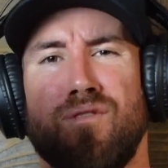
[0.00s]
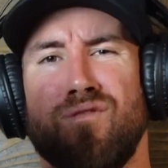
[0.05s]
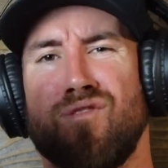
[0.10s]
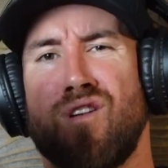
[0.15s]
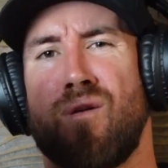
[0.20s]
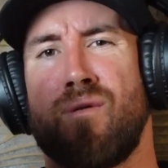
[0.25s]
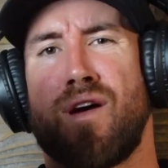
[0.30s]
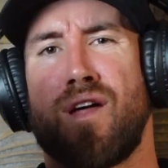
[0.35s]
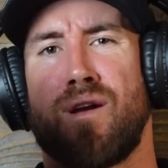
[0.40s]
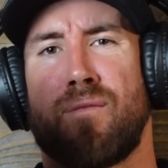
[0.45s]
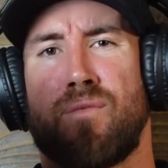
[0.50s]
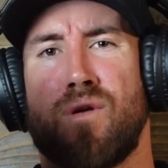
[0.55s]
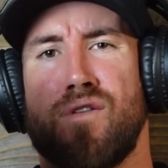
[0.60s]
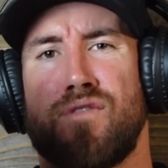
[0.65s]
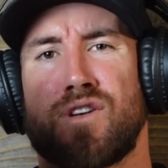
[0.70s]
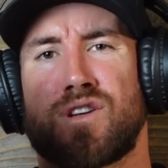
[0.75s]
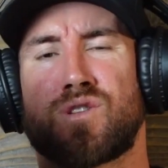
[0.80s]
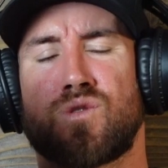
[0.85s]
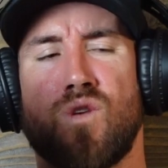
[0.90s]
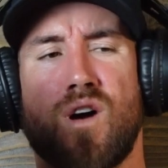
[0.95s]
Even though I'm not in a
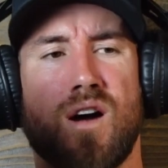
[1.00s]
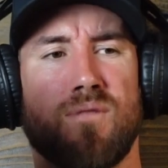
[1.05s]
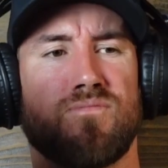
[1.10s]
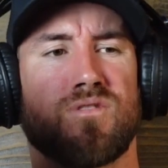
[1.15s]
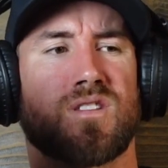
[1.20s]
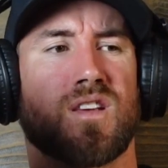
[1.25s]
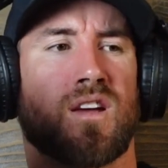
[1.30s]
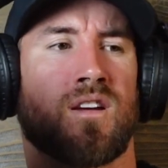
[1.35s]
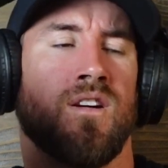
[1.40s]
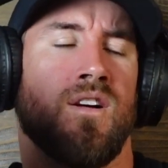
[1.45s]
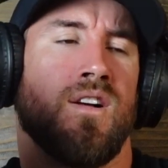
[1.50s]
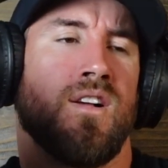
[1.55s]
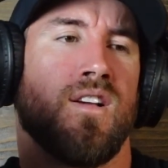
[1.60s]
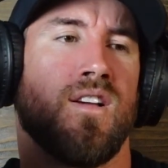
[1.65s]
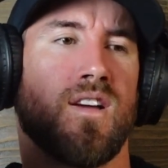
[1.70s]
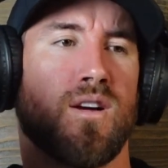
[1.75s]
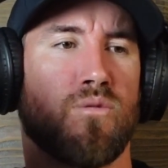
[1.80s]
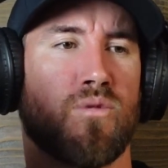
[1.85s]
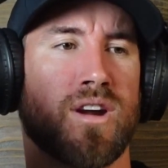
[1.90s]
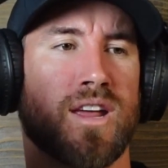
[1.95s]
perfect squat, I'm just like,
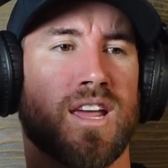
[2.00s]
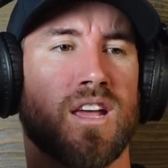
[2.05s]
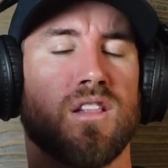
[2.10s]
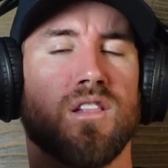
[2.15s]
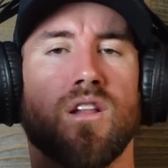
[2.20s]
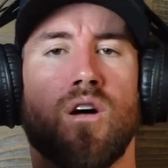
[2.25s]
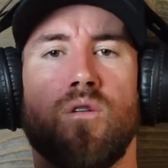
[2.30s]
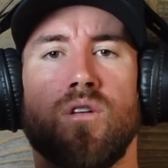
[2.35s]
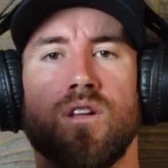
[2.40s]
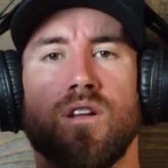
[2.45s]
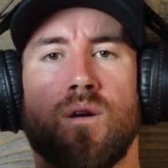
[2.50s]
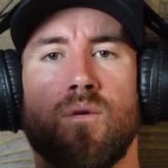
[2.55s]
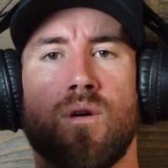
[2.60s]
I want to get loaded.